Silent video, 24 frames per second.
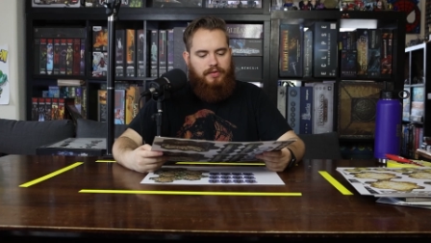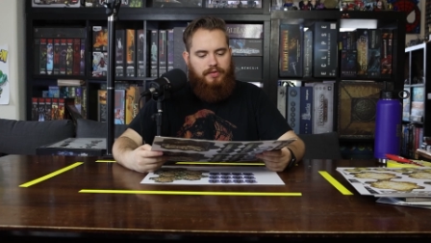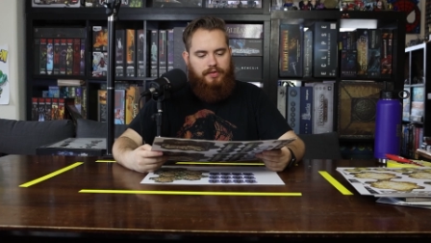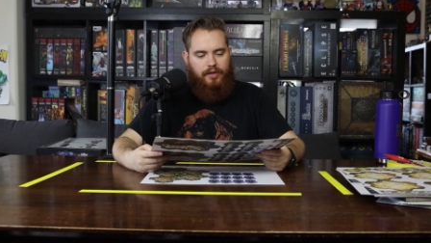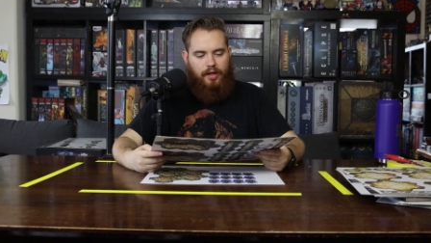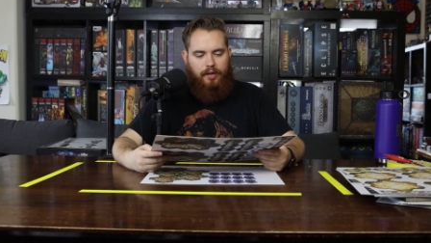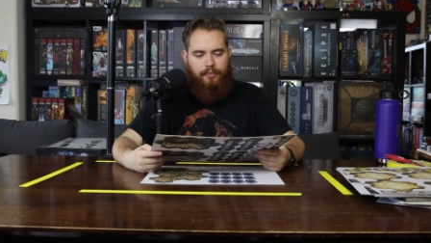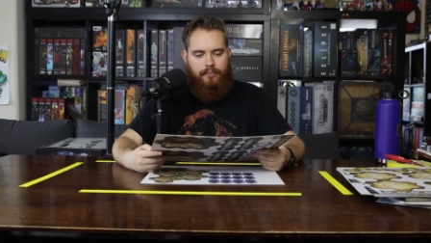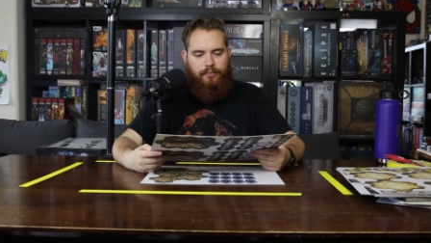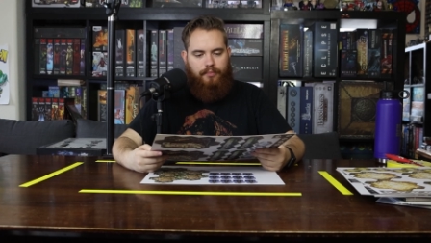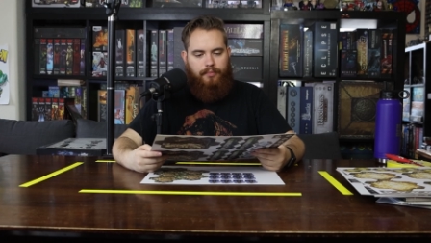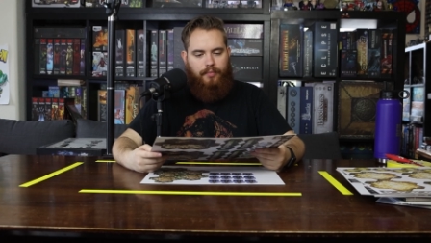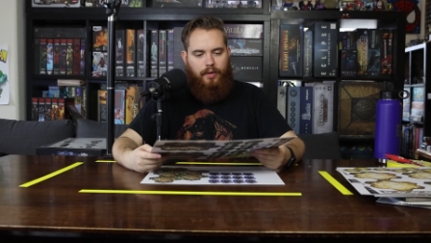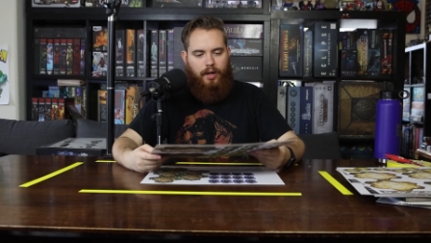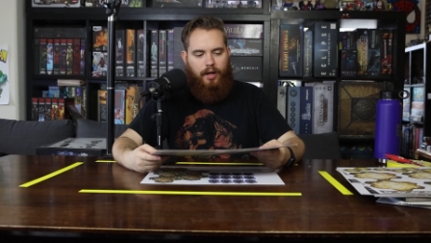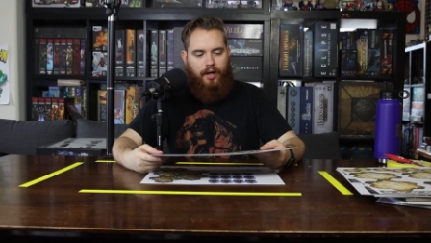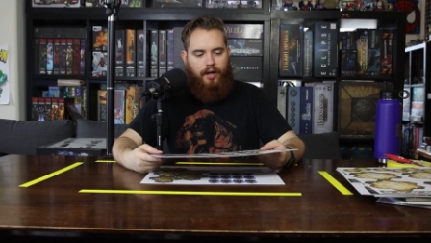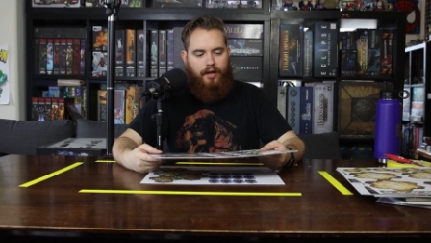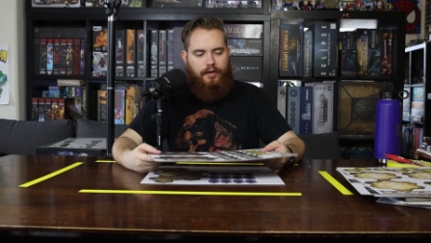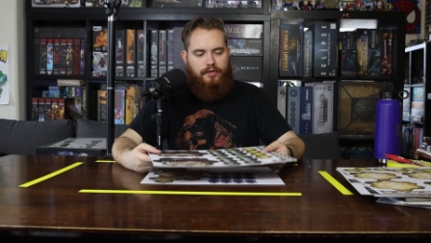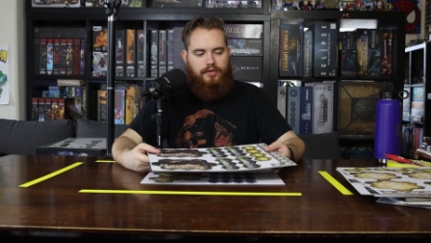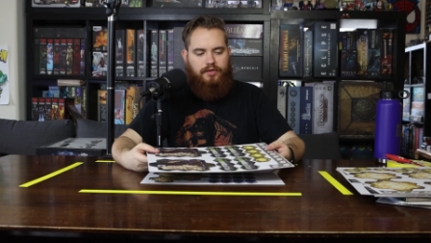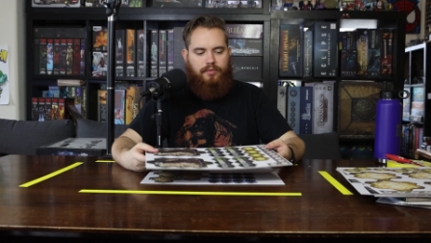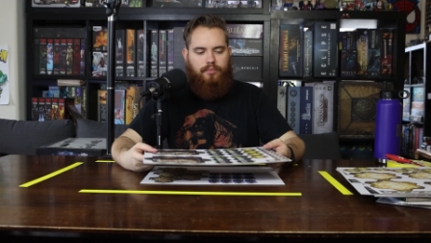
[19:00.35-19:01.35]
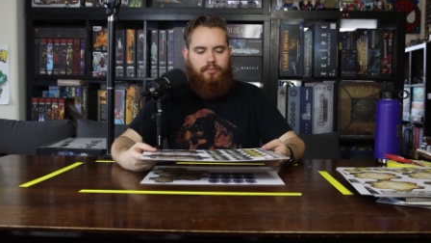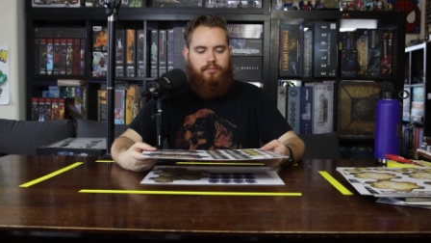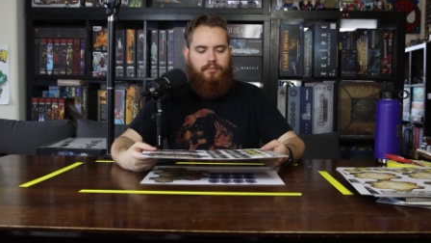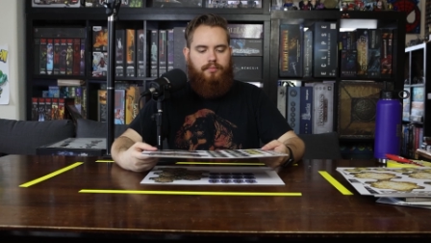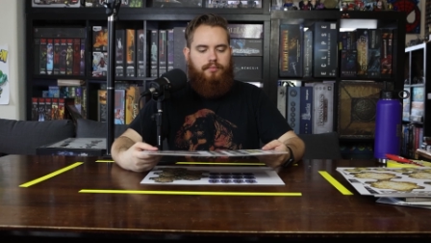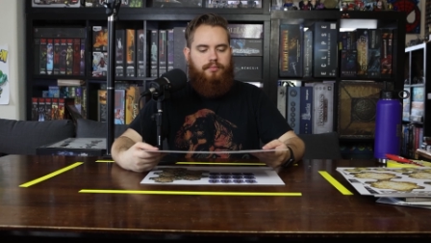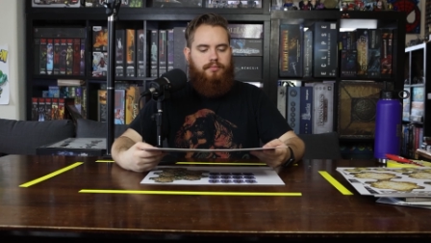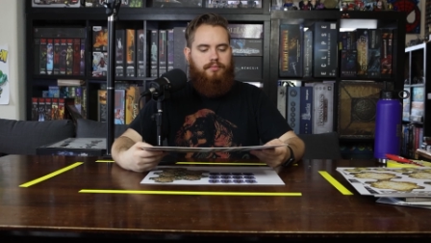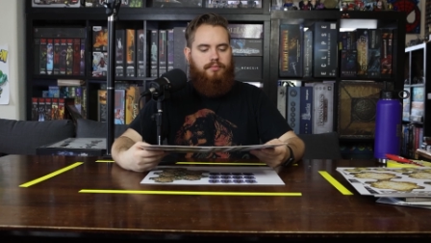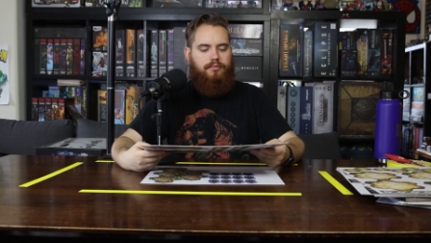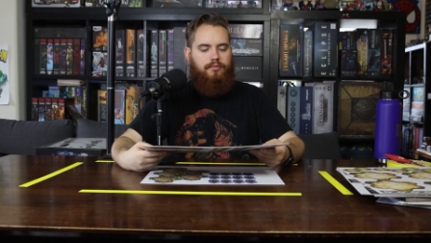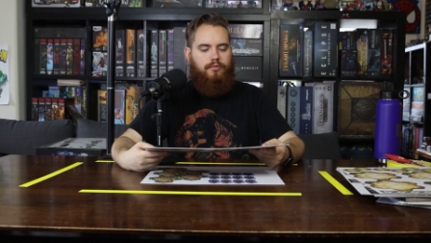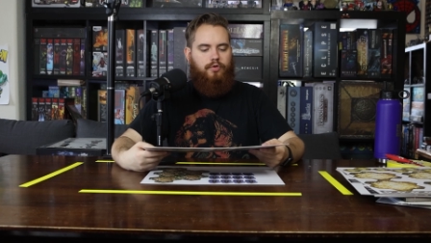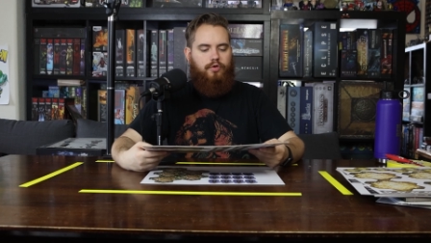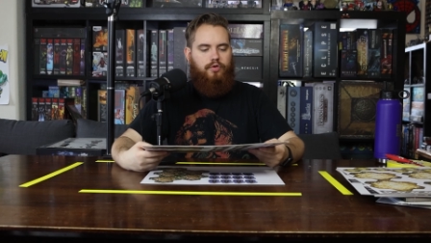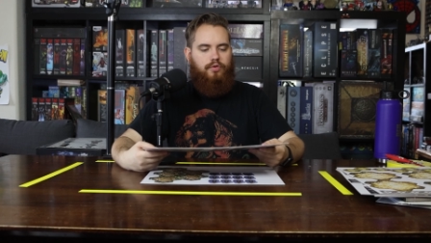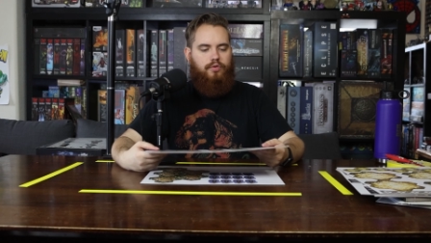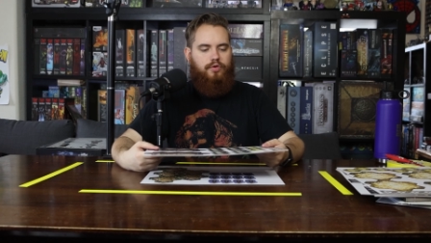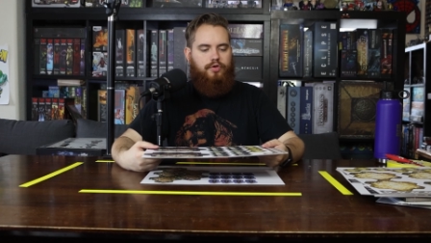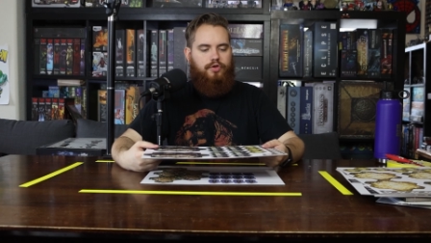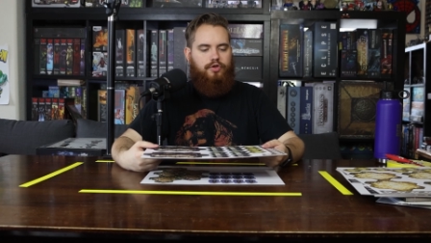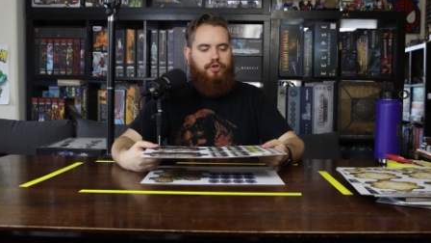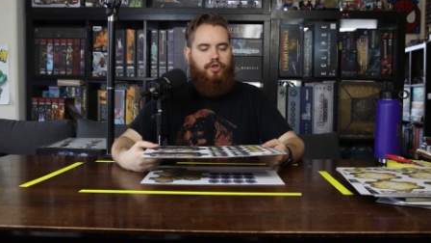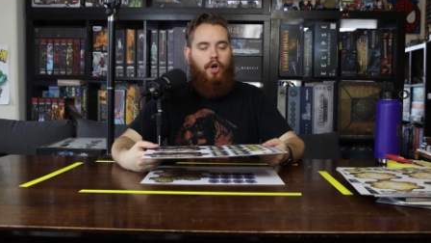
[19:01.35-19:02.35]
some uh, some
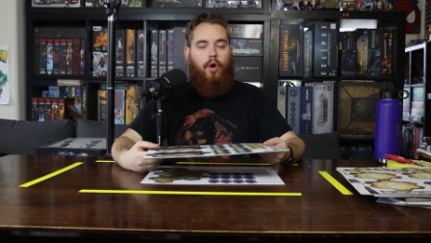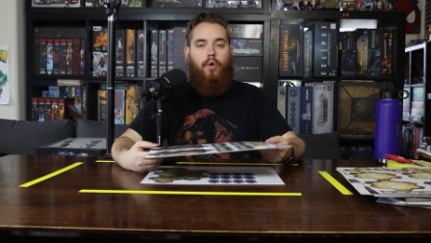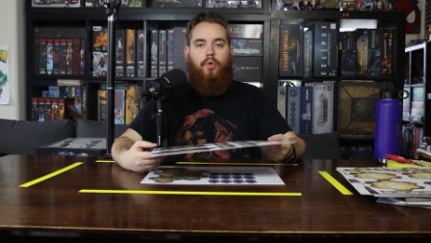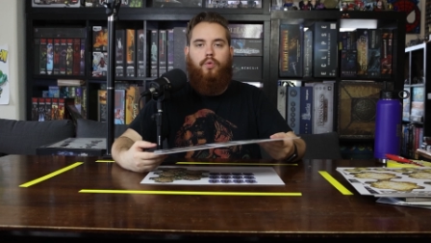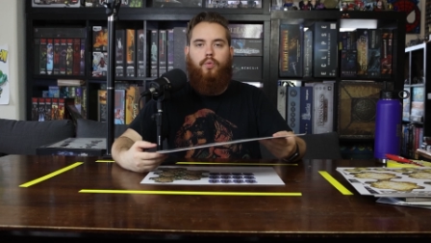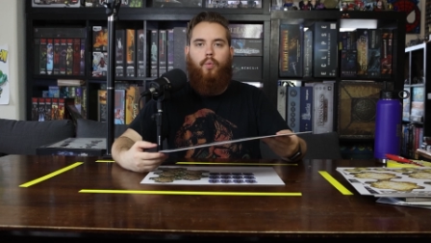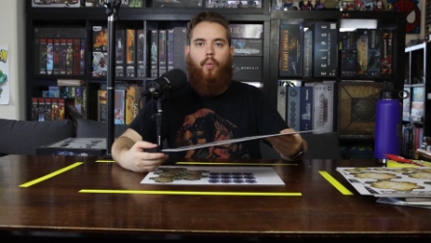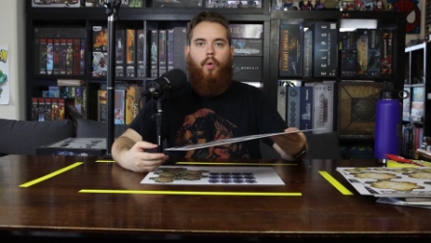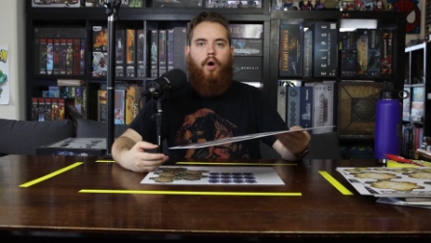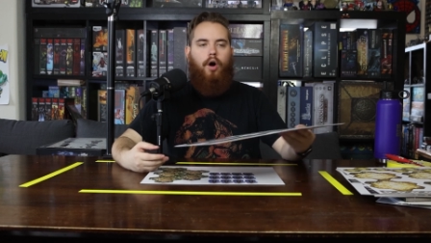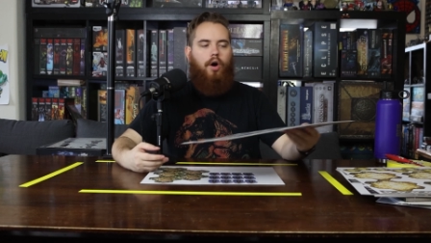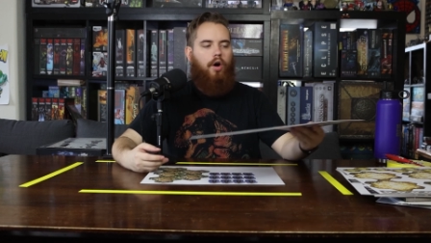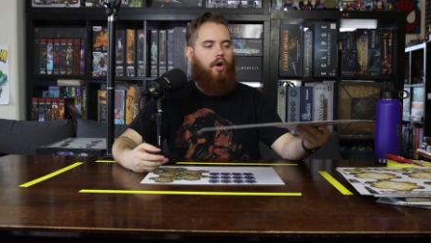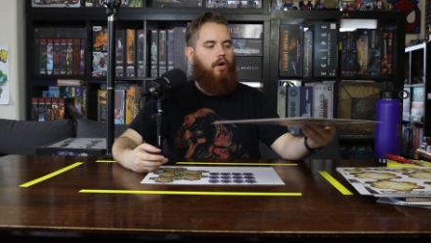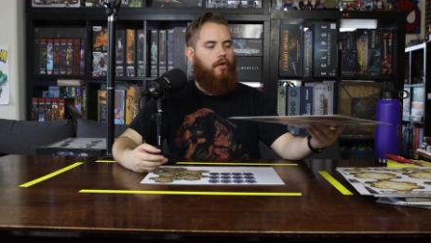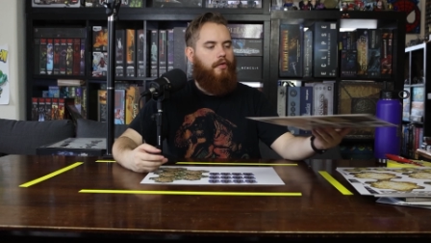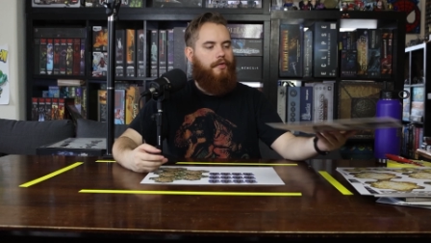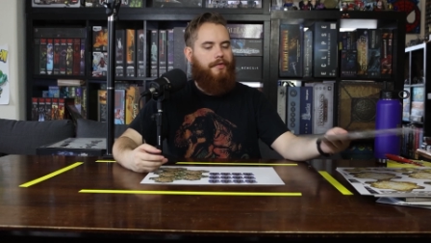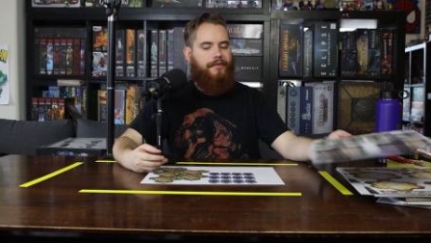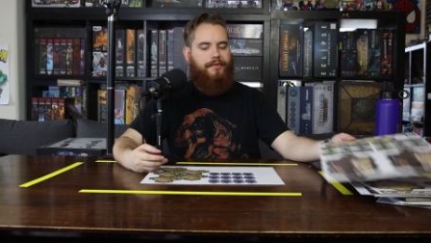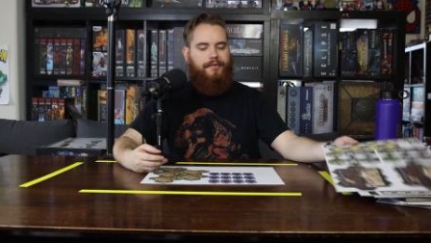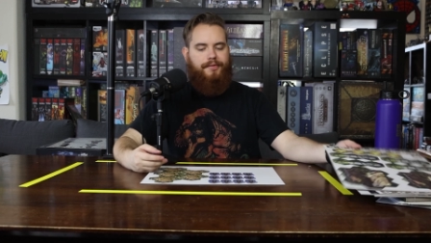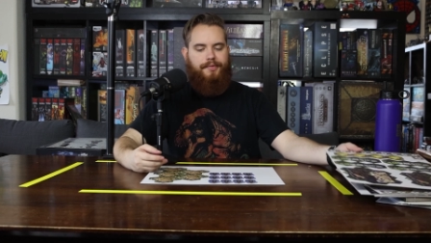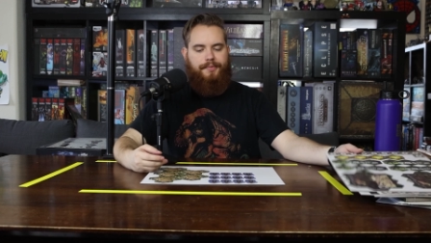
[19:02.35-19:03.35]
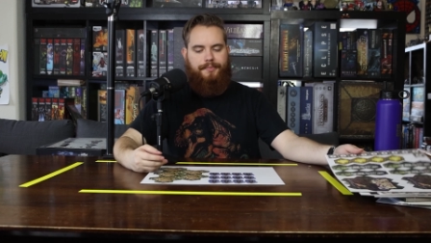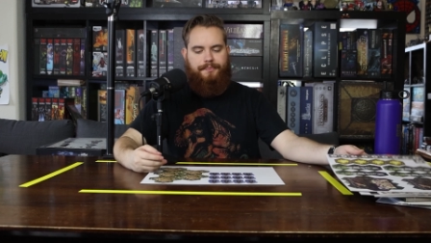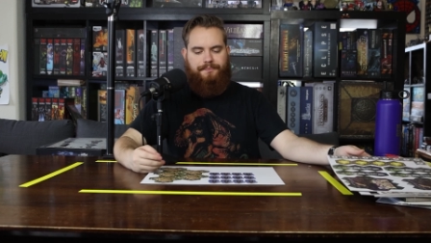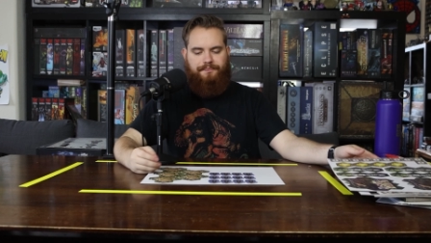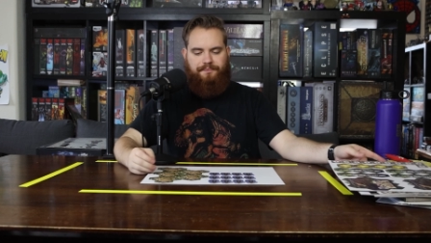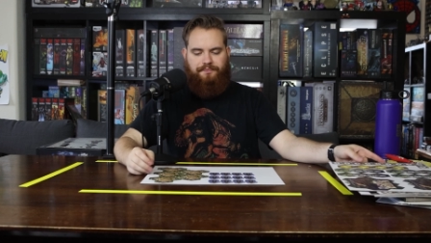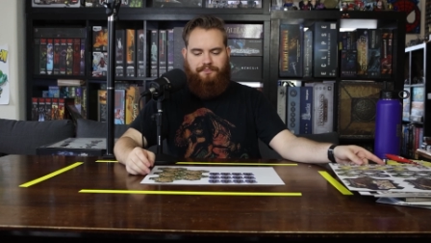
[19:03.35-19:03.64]
stone walls,